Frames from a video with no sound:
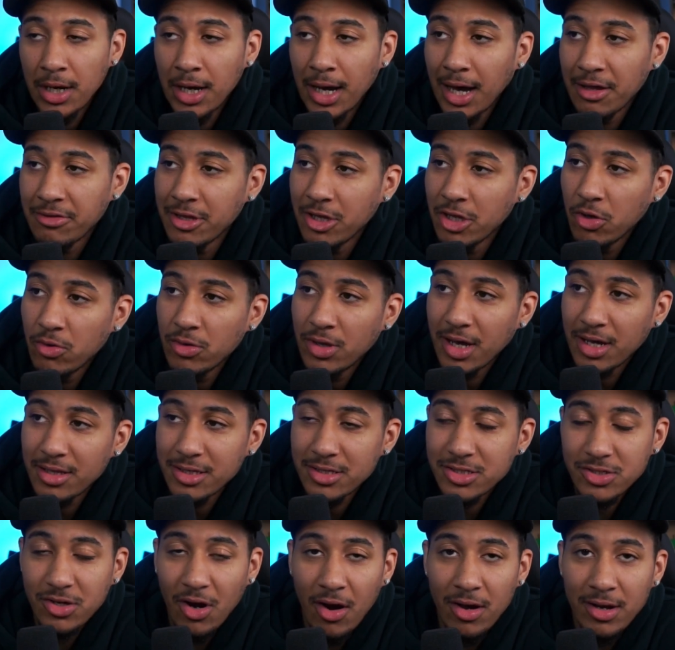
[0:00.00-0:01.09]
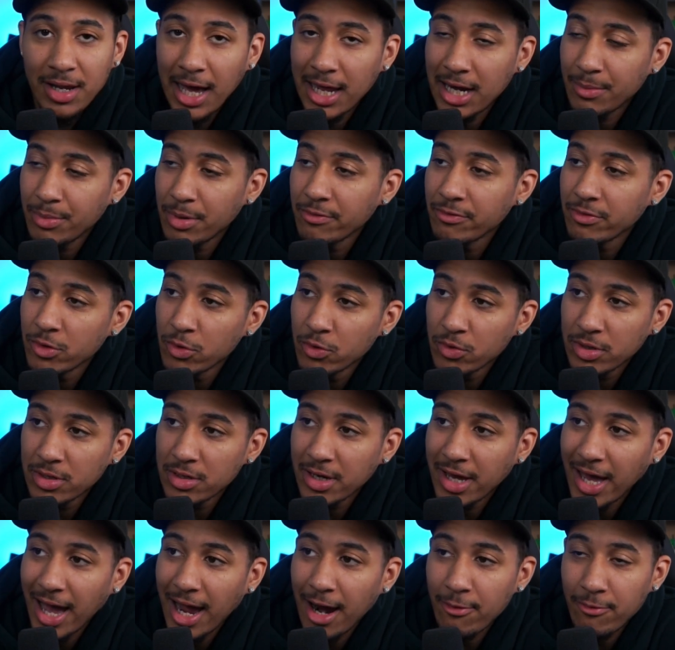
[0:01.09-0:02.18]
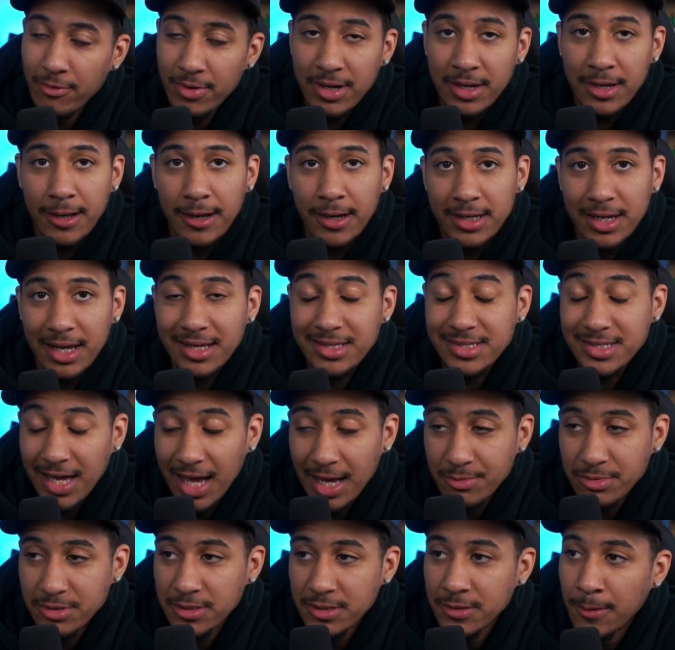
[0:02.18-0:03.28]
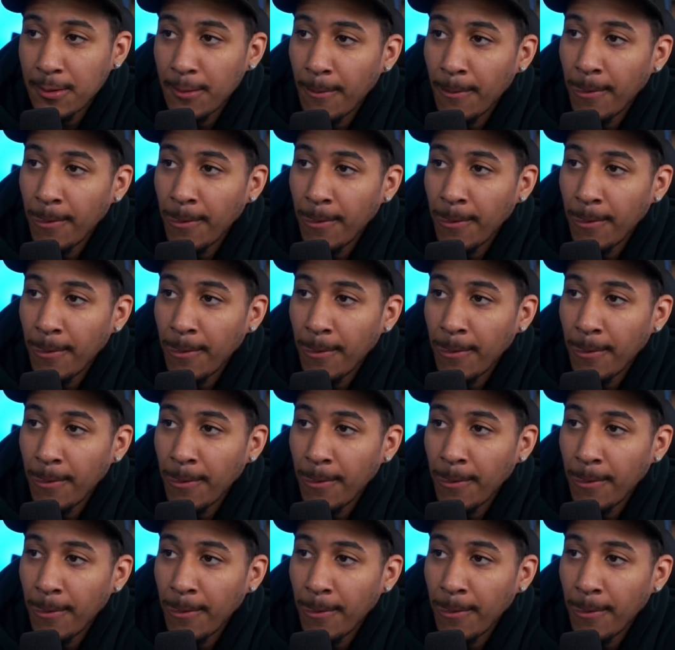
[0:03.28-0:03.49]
I think you look at the starting lineup of Luka, Kyrie, Klay Thompson,